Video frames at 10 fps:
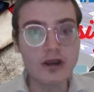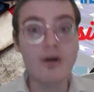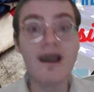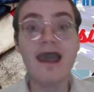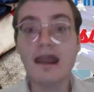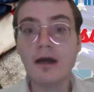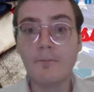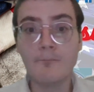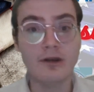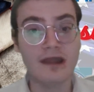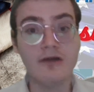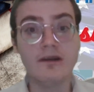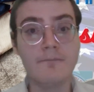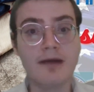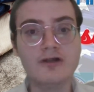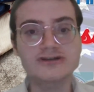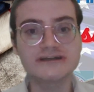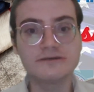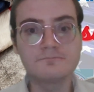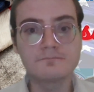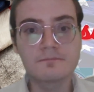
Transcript: know, and I'll put out an apology.